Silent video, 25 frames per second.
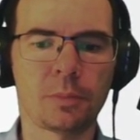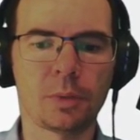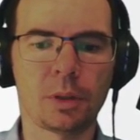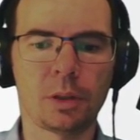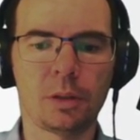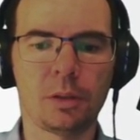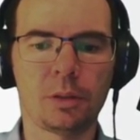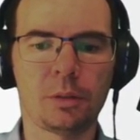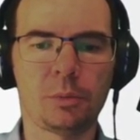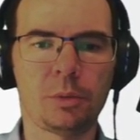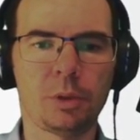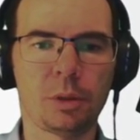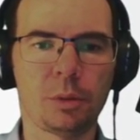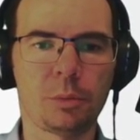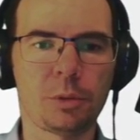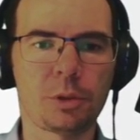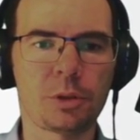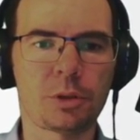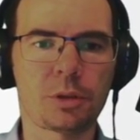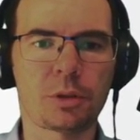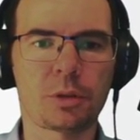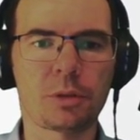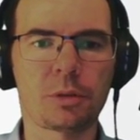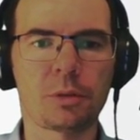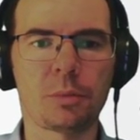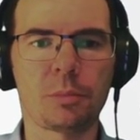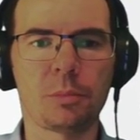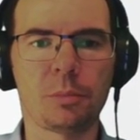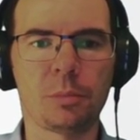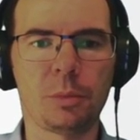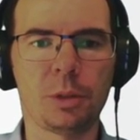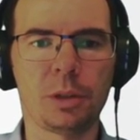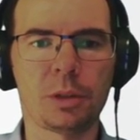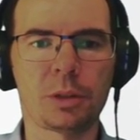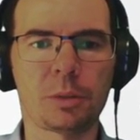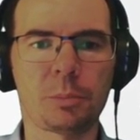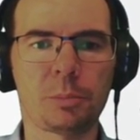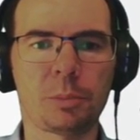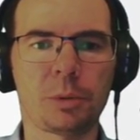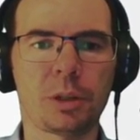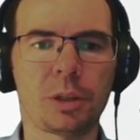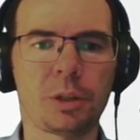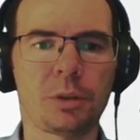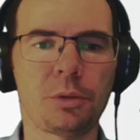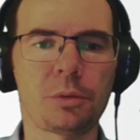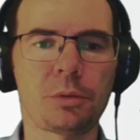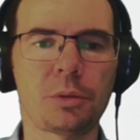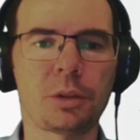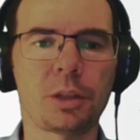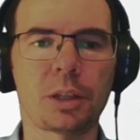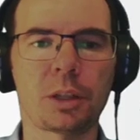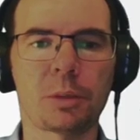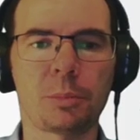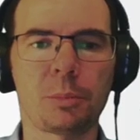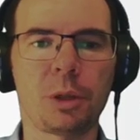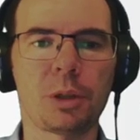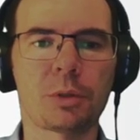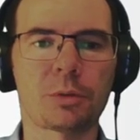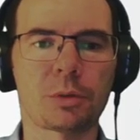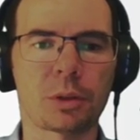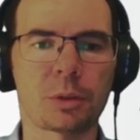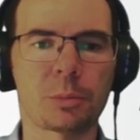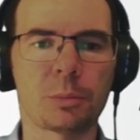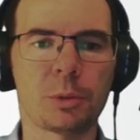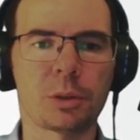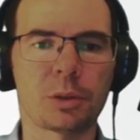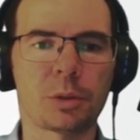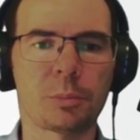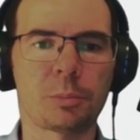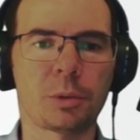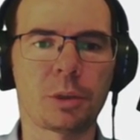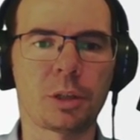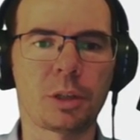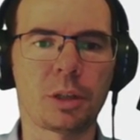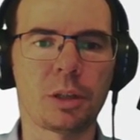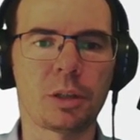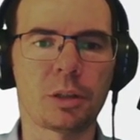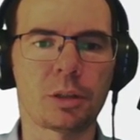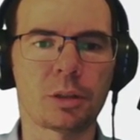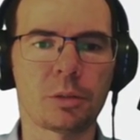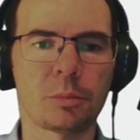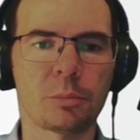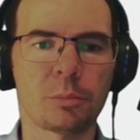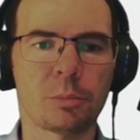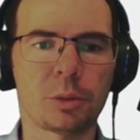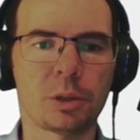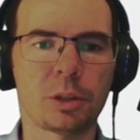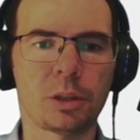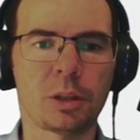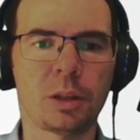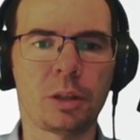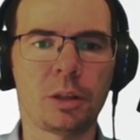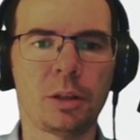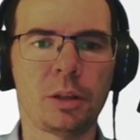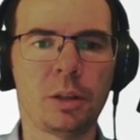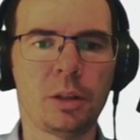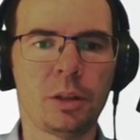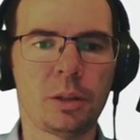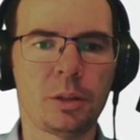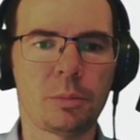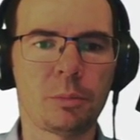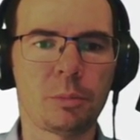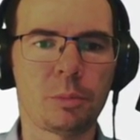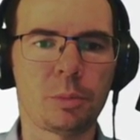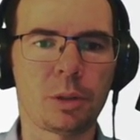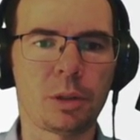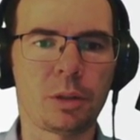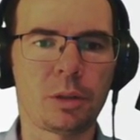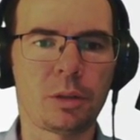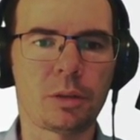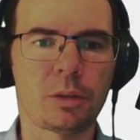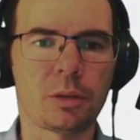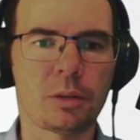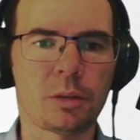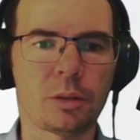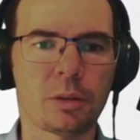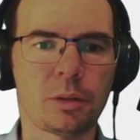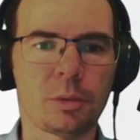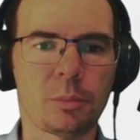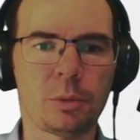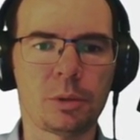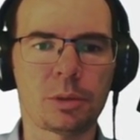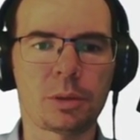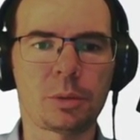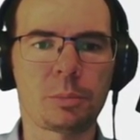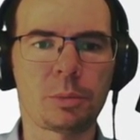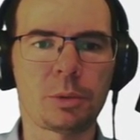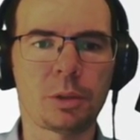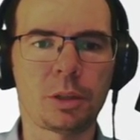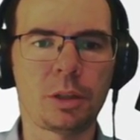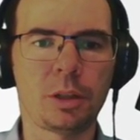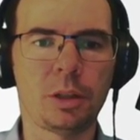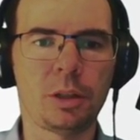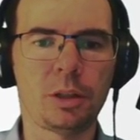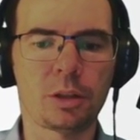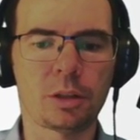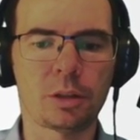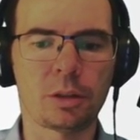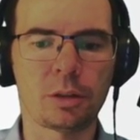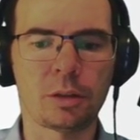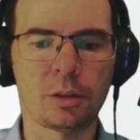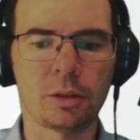Well, we're just going to multiply, not like matrix multiplication, but multiplication